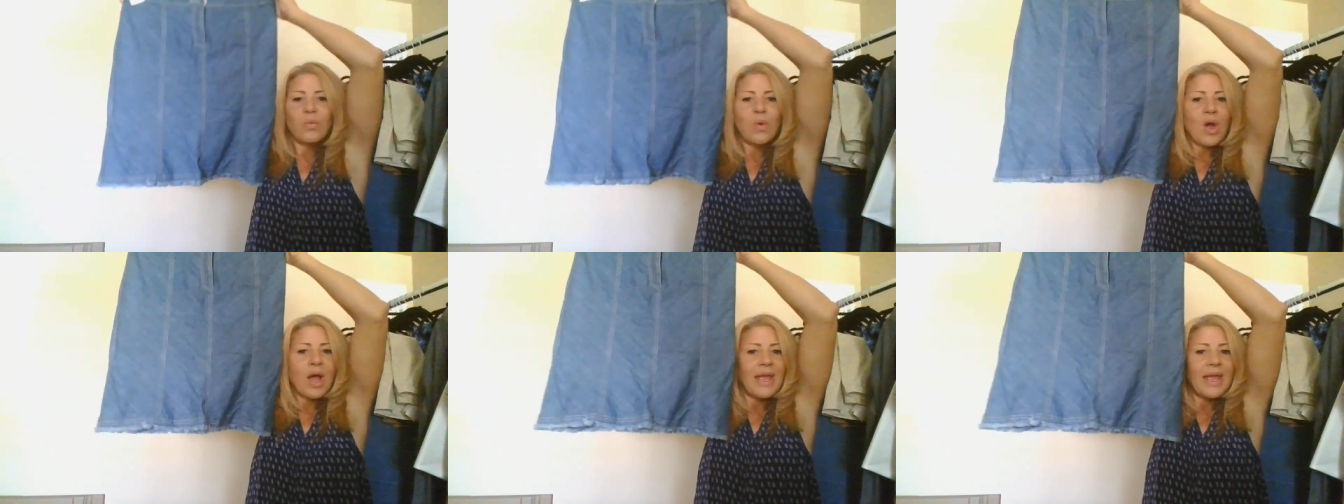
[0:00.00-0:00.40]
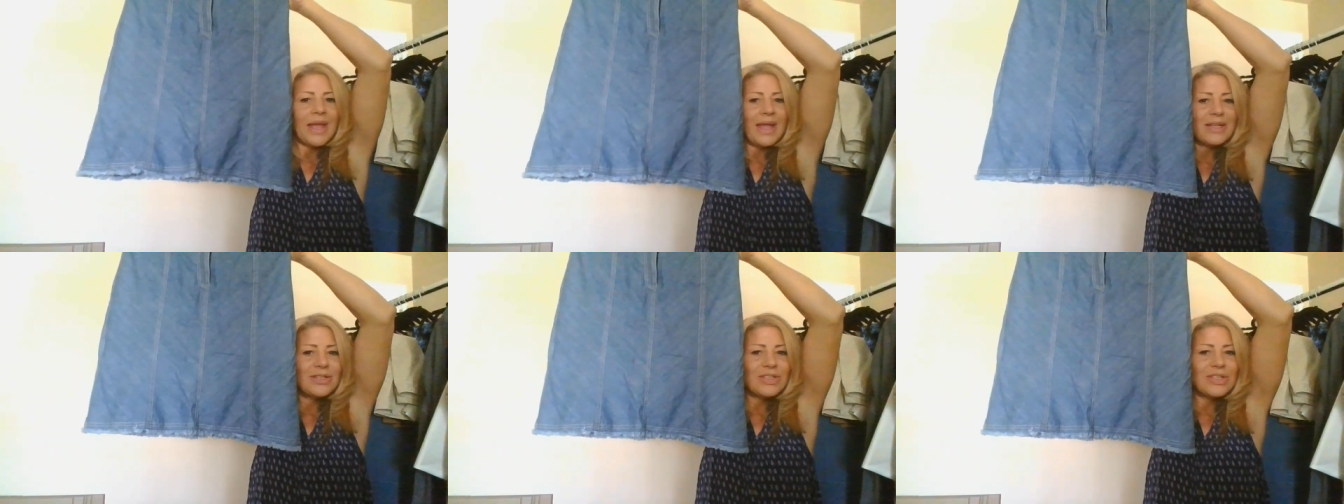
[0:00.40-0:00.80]
raw
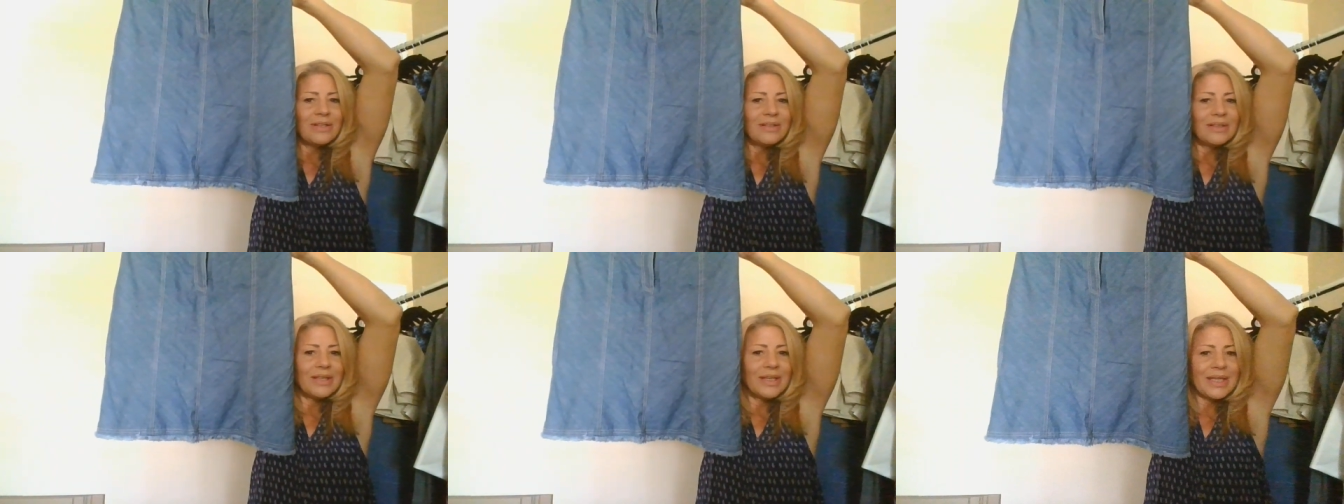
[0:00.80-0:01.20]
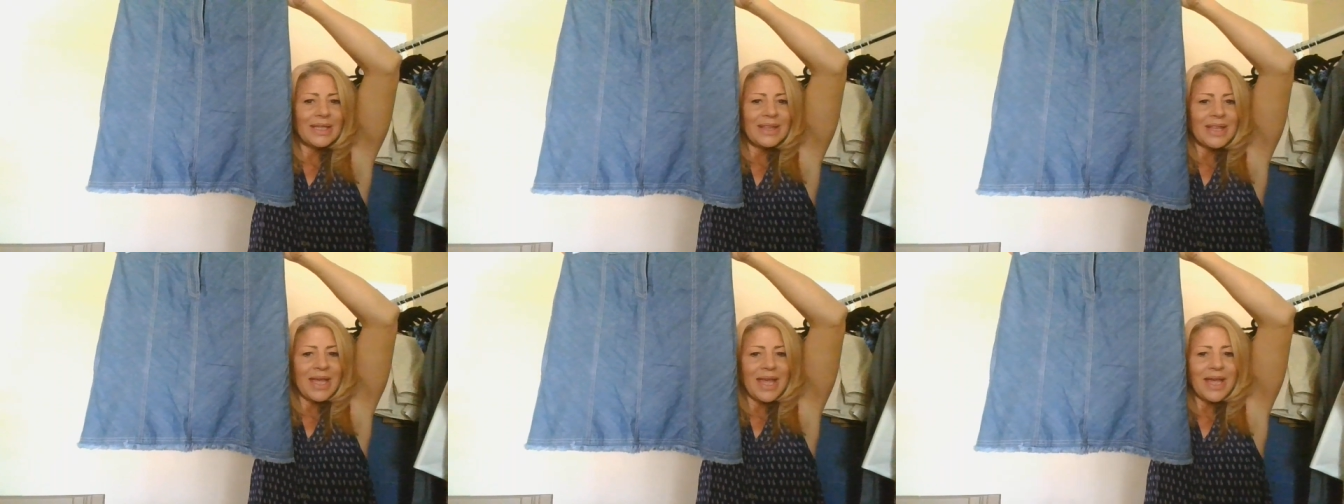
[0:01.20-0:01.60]
edge. Look
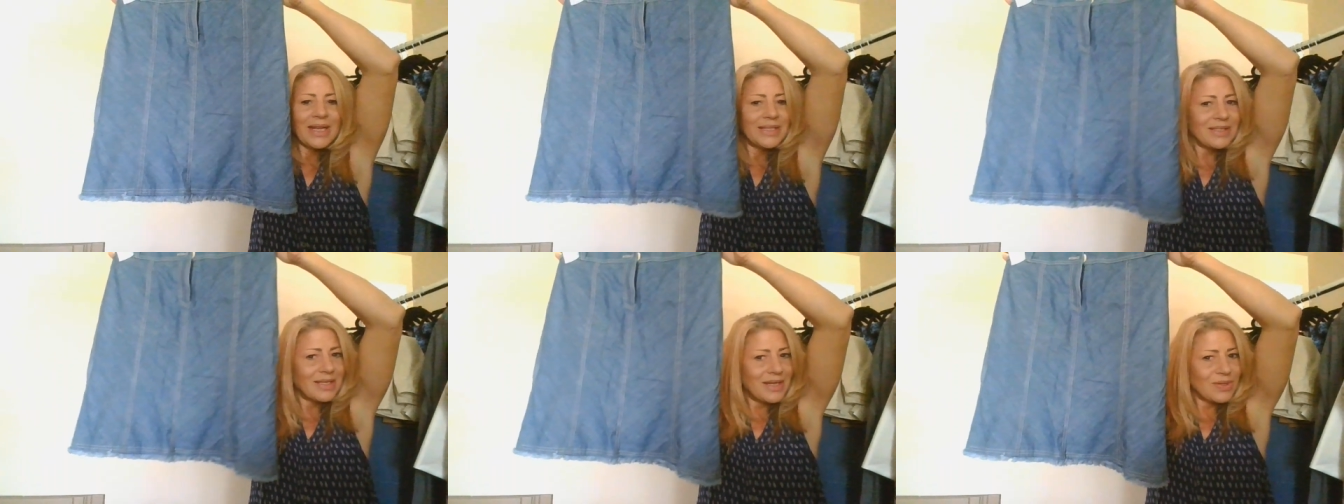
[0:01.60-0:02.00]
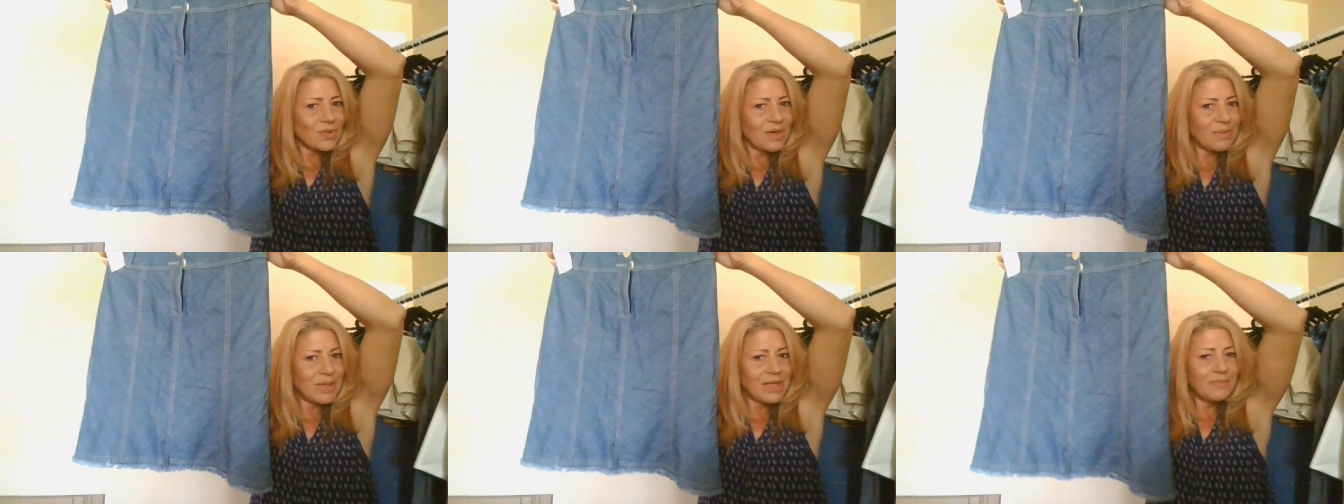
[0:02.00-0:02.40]
at that. Isn't that
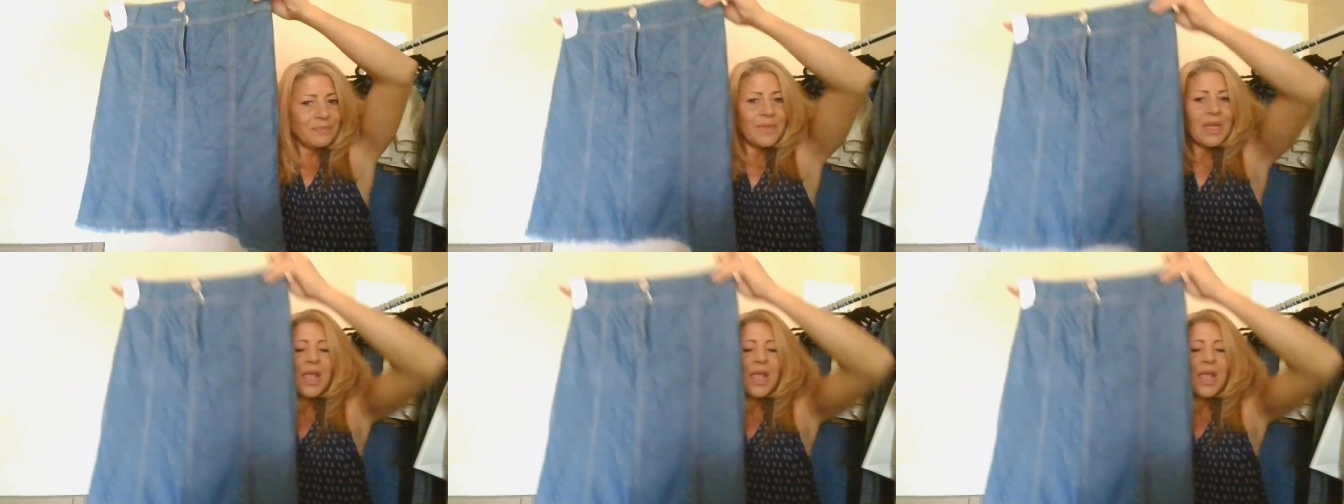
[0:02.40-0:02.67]
adorable?